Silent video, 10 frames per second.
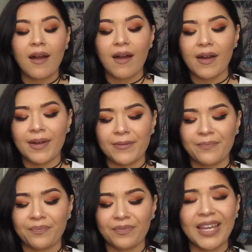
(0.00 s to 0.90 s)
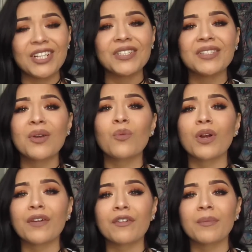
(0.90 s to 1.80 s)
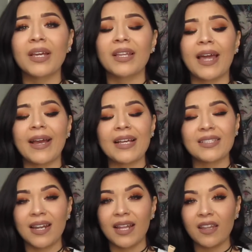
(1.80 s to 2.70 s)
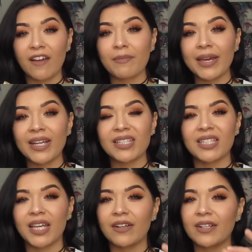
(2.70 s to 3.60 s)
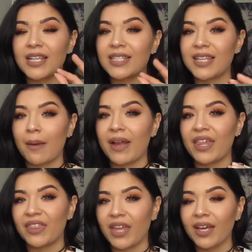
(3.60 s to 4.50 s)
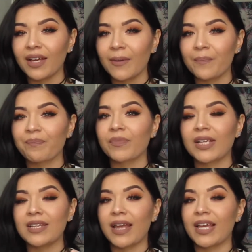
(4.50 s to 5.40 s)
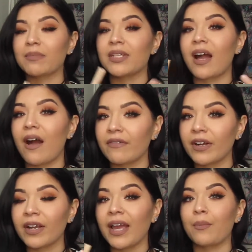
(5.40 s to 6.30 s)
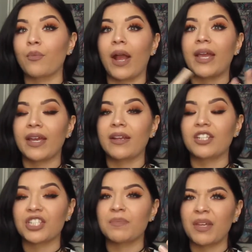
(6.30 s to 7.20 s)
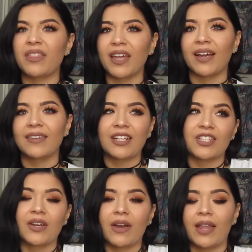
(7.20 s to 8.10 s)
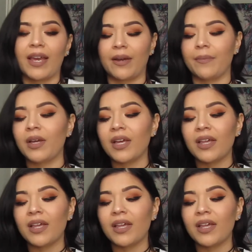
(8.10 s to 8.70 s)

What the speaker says: It just didn't work for me. Like I said, I love my concealers semi-thick because I like them to cover and brighten and just be thick. That's just how I like them.